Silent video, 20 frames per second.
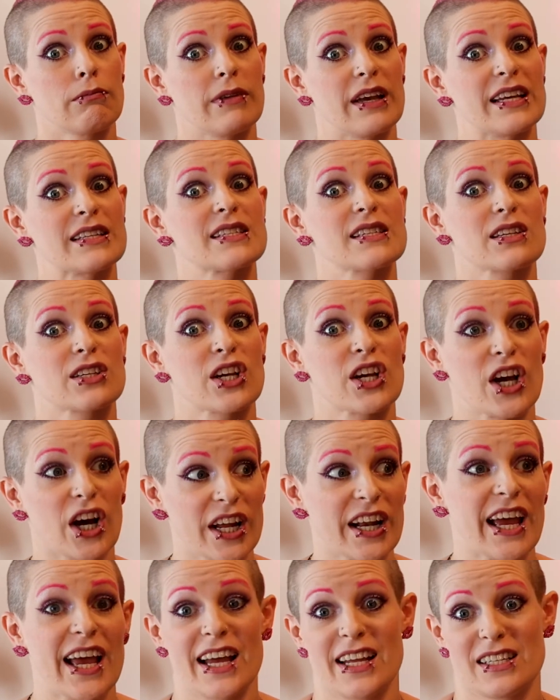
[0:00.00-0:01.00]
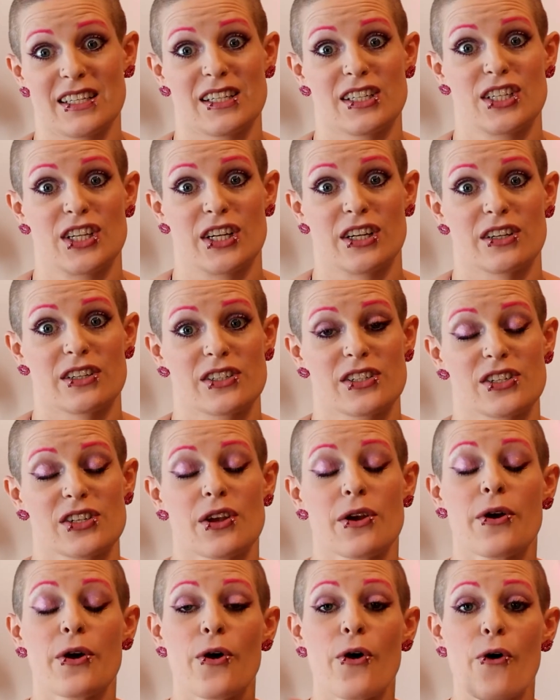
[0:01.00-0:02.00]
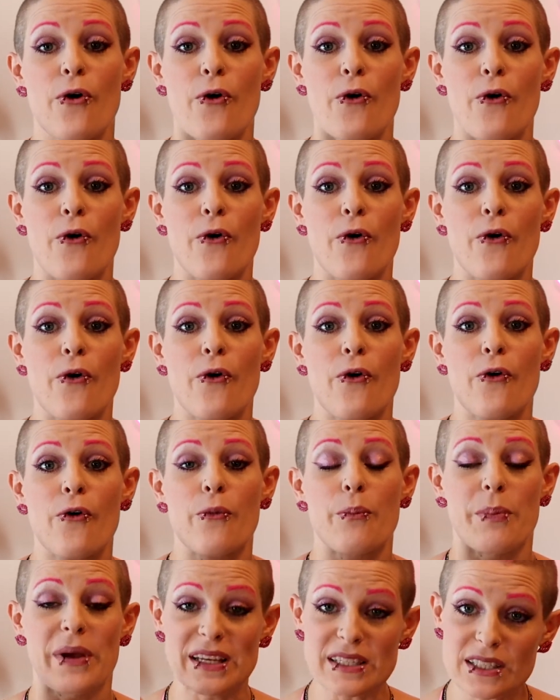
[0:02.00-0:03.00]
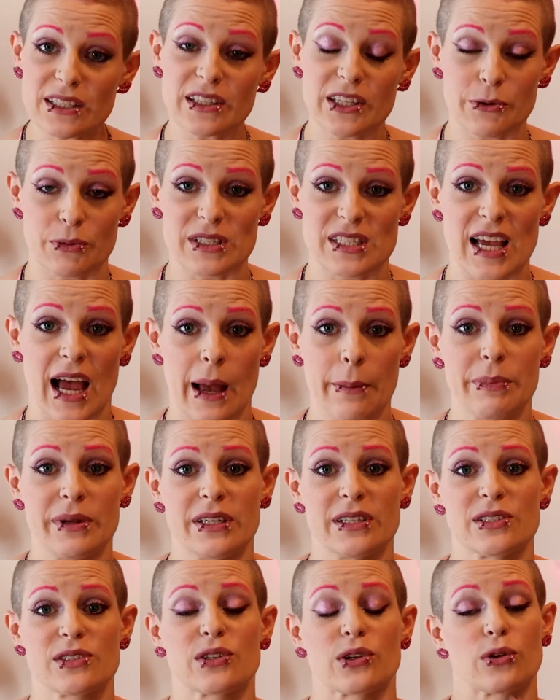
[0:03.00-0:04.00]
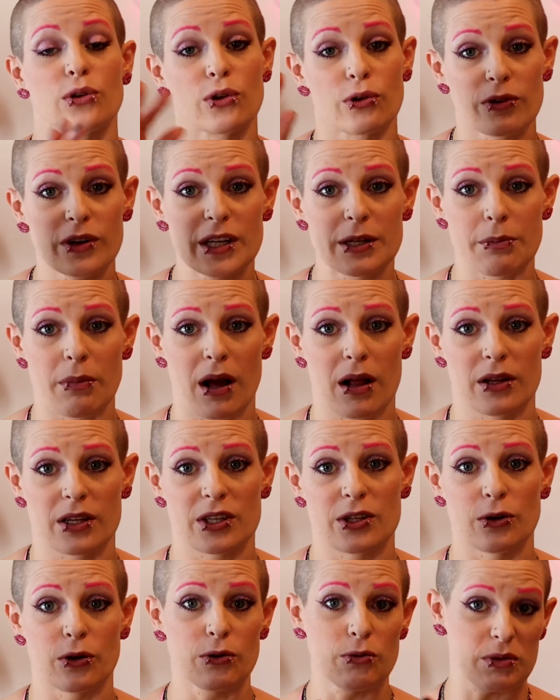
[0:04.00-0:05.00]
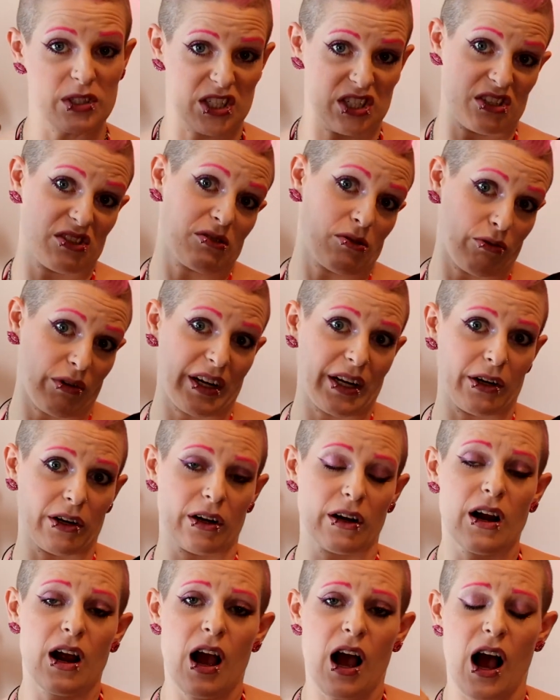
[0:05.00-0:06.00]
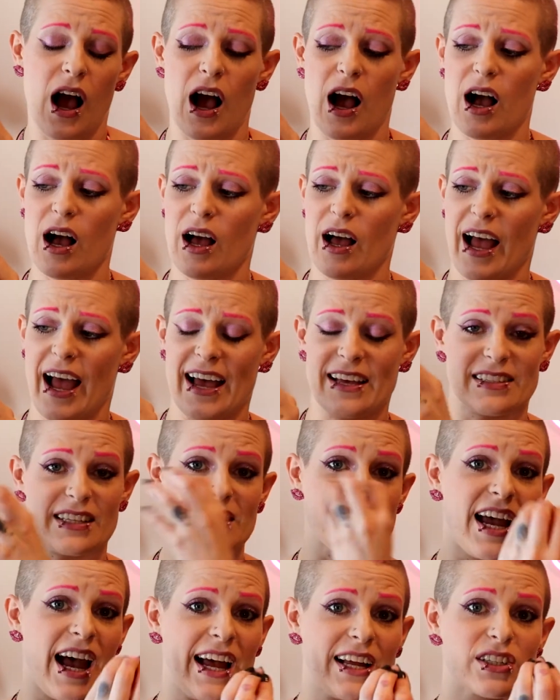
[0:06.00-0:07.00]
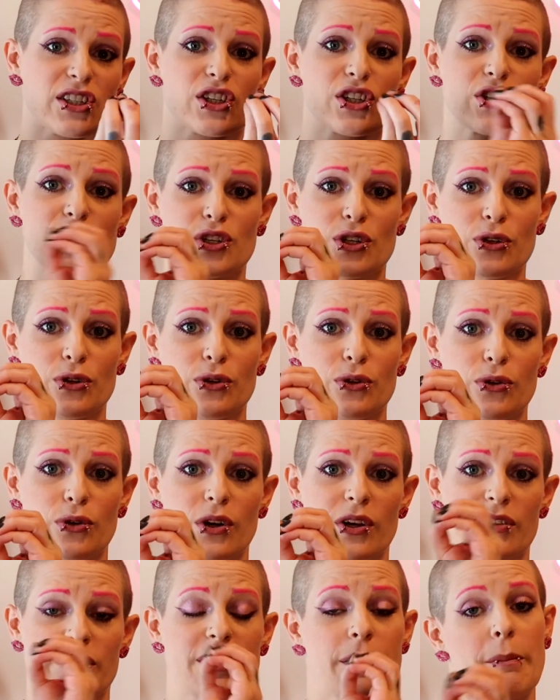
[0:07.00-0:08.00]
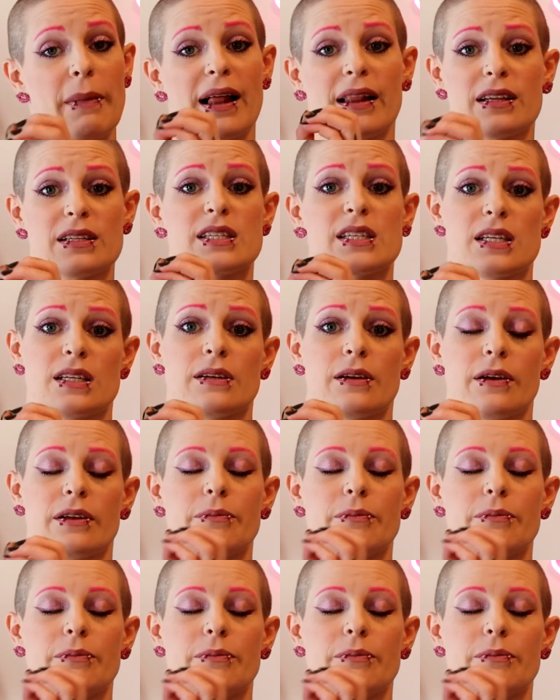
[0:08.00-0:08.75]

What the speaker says: It's gonna end in tears. Basically what's happened is the chlorine molecule, which is greener, has attached to the melanin